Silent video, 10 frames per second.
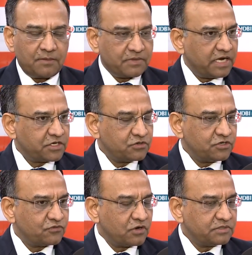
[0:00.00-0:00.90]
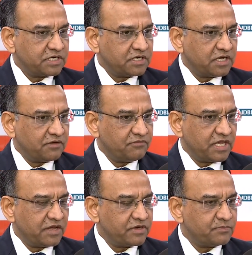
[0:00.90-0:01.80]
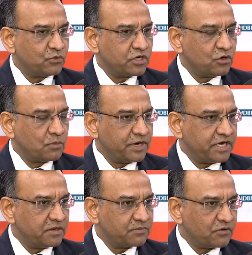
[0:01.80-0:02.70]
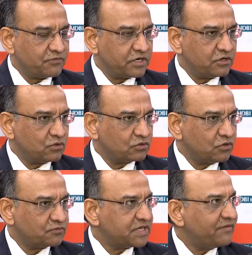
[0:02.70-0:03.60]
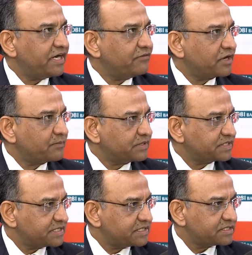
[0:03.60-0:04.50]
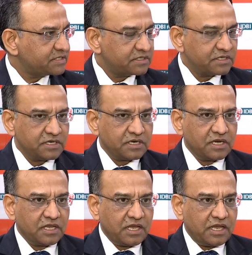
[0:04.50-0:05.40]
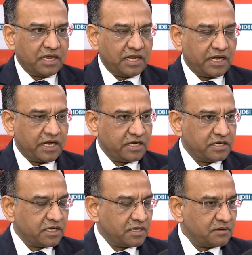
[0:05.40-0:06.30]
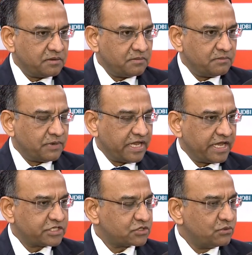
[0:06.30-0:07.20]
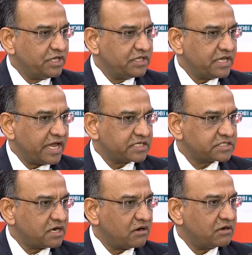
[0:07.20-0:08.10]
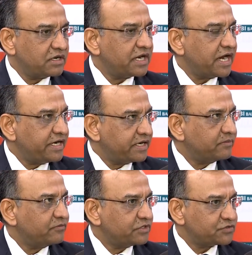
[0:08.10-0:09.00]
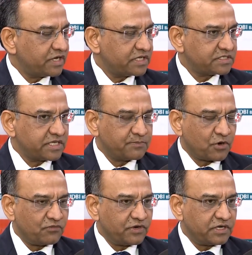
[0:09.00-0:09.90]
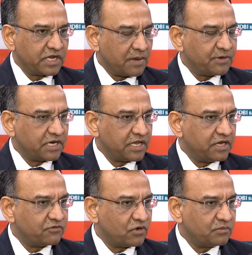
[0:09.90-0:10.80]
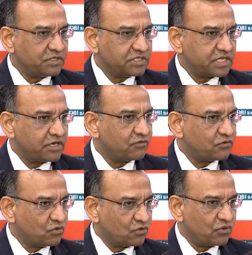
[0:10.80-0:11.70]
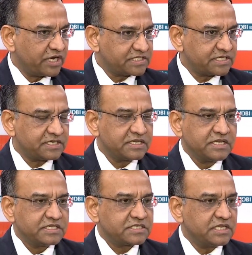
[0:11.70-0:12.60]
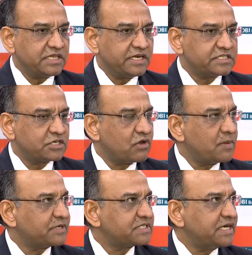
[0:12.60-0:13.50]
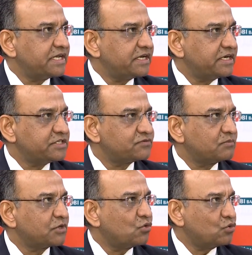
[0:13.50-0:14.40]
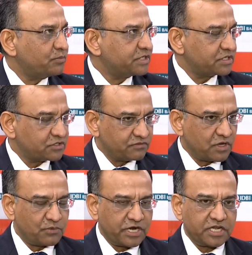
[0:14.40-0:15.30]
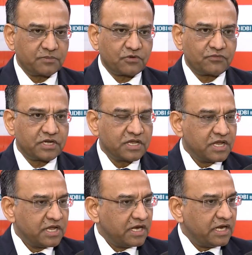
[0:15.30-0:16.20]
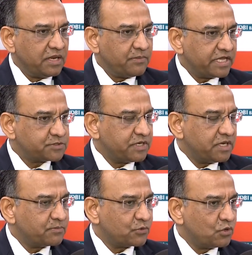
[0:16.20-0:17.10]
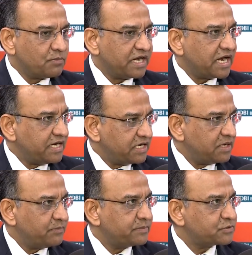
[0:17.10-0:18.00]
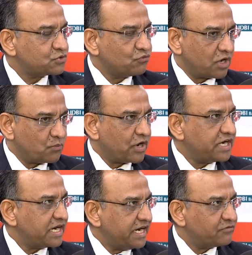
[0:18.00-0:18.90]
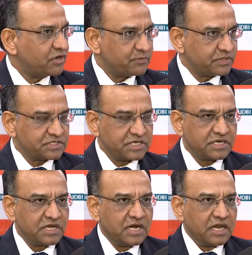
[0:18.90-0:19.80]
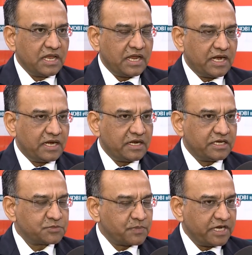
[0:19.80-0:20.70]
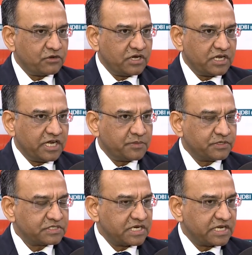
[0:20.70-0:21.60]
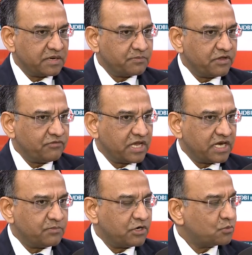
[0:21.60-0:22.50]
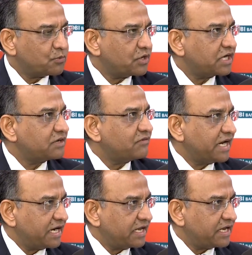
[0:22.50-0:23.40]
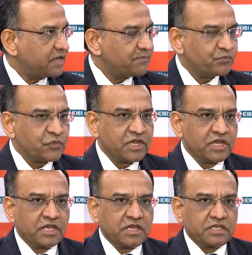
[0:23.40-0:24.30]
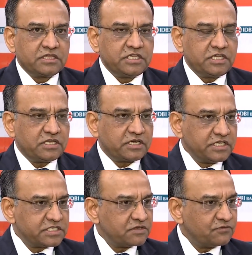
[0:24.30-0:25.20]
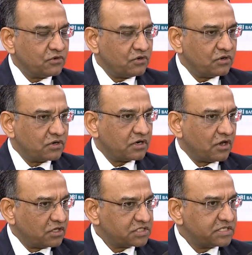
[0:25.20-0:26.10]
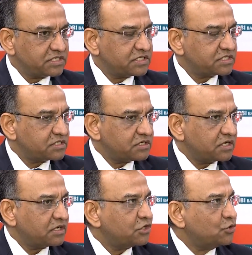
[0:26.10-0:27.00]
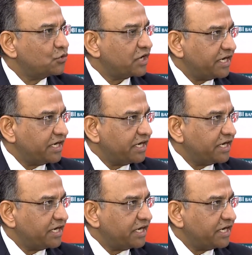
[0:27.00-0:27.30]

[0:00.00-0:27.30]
I'm glad to inform that uh, we have reported operating profit growth of 71%. And uh, by excluding the extraordinary item, which was a profit a capital gain from the sale of non-core asset, still there is a 12% increase from the core business of the operating profit. NIM has been improved by 19 bips to 1.81%, and despite 28% NPA, we are able to protect our NII. The reason for losses is due to